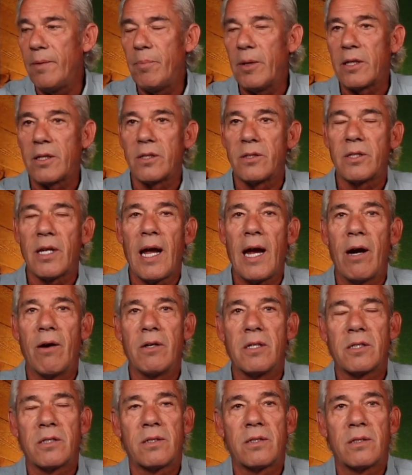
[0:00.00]
because
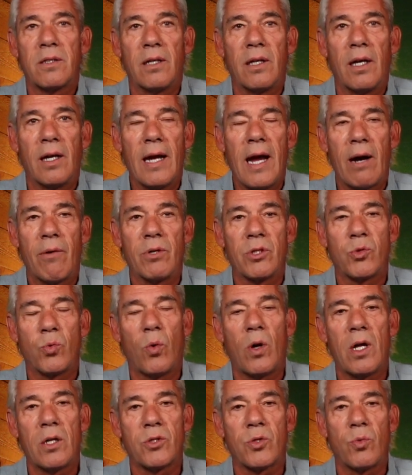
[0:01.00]
Harris
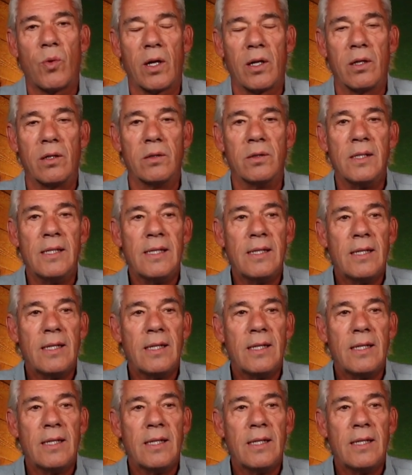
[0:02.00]
Walz want to